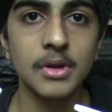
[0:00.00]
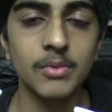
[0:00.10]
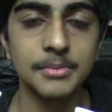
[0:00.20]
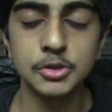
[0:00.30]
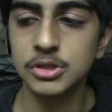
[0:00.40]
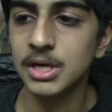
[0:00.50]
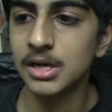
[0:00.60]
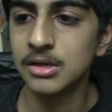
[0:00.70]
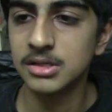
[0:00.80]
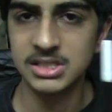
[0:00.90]
web shooter
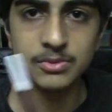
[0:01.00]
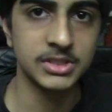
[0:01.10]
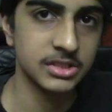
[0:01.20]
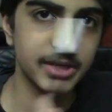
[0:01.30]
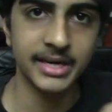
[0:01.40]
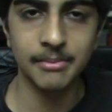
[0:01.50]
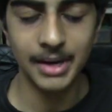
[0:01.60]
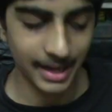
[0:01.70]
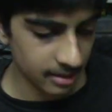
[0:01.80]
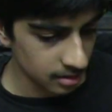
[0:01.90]
colors, which is red and
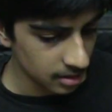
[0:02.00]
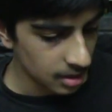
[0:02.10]
black.